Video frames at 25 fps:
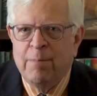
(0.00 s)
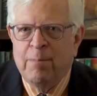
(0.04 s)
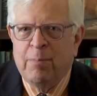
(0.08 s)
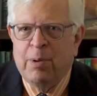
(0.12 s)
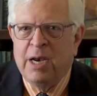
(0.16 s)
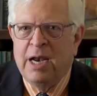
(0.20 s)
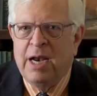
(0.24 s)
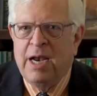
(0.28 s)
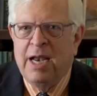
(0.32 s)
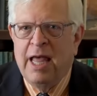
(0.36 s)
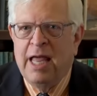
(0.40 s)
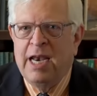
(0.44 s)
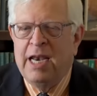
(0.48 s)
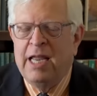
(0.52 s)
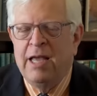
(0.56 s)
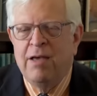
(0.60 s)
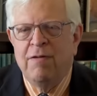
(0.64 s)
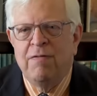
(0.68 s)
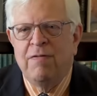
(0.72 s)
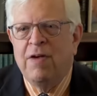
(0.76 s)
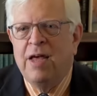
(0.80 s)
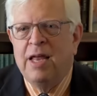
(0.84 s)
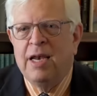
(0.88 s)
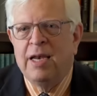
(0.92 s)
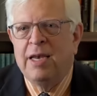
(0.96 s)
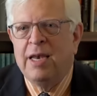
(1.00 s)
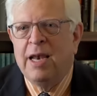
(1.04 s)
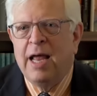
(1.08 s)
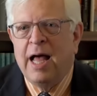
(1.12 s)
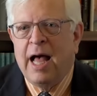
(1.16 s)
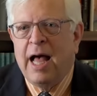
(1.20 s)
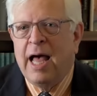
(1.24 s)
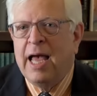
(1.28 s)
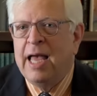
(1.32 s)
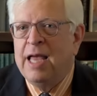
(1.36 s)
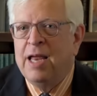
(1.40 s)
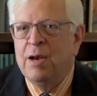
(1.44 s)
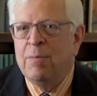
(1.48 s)
but in any event,
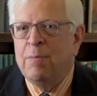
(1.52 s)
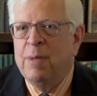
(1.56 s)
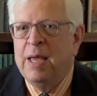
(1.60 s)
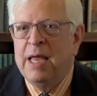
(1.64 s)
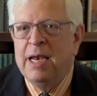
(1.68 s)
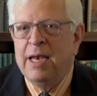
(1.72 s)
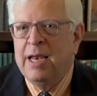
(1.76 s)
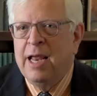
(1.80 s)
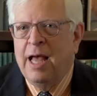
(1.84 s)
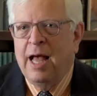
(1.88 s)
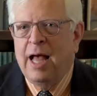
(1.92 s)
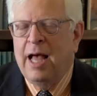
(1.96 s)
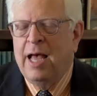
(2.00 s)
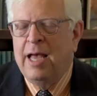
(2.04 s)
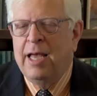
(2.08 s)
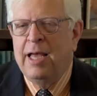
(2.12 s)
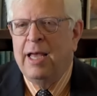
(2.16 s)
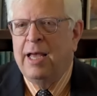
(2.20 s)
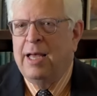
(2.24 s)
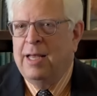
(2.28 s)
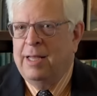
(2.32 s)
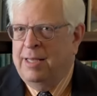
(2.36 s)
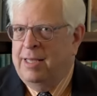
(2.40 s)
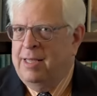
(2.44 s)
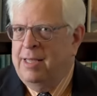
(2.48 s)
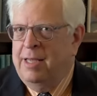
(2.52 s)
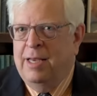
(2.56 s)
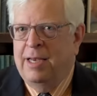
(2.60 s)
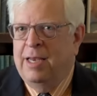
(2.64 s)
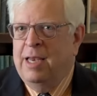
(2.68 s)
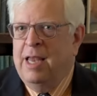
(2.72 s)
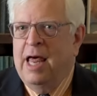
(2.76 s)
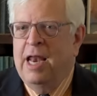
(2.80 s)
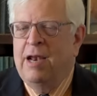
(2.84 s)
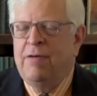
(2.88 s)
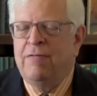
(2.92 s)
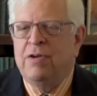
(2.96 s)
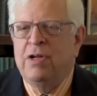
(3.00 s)
I admit I a
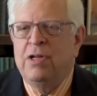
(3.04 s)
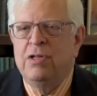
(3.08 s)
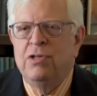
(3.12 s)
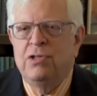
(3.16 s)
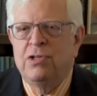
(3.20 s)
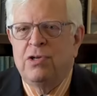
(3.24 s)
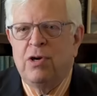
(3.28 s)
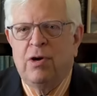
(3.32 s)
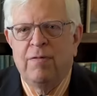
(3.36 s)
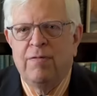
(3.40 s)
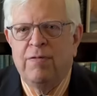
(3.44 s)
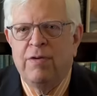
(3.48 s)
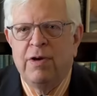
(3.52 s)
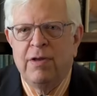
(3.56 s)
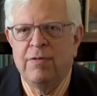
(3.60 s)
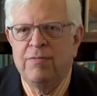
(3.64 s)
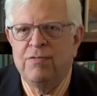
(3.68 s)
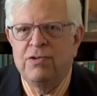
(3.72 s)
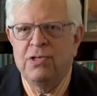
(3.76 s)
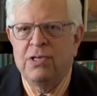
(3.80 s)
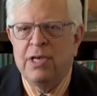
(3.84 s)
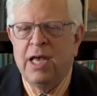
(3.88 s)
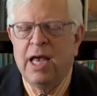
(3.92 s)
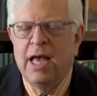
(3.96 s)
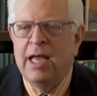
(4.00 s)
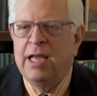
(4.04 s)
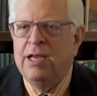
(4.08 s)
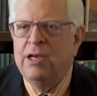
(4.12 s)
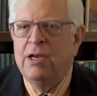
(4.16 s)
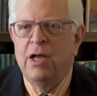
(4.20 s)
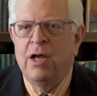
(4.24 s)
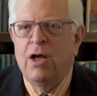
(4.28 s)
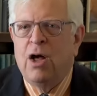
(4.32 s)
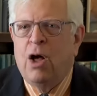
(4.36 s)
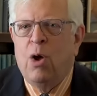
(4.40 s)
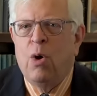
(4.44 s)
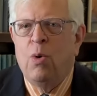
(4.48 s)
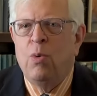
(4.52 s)
lot of conservatives say,
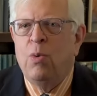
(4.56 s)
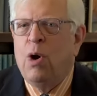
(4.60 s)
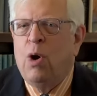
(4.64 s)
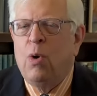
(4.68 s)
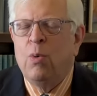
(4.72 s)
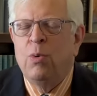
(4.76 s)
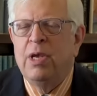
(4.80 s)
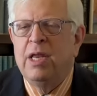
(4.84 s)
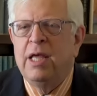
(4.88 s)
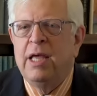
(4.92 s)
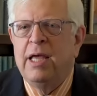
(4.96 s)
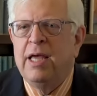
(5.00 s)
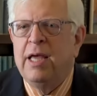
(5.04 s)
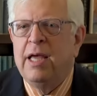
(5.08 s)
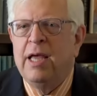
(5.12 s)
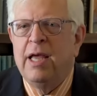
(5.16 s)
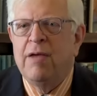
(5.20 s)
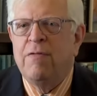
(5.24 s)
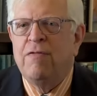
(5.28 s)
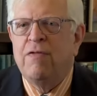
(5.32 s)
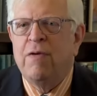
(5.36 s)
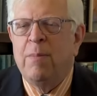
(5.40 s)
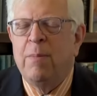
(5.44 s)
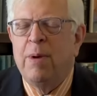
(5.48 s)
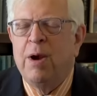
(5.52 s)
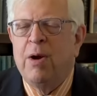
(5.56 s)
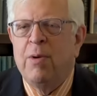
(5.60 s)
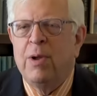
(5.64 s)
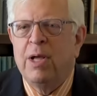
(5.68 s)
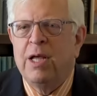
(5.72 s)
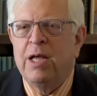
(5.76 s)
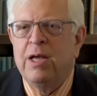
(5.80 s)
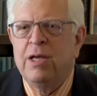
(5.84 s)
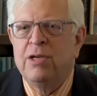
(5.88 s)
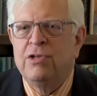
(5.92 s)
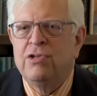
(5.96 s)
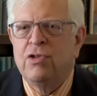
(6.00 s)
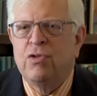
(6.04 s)
"Oh, only if
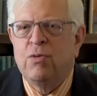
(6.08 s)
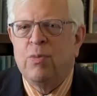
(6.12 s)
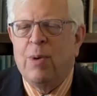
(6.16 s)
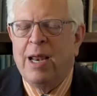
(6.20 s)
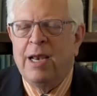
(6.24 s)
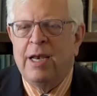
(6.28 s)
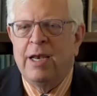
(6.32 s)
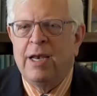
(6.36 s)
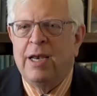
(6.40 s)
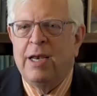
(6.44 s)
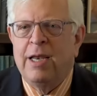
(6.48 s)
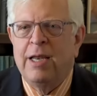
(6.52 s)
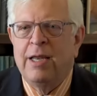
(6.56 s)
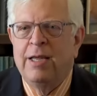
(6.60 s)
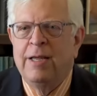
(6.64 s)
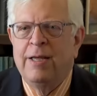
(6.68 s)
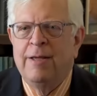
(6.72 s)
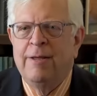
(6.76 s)
America is threatened."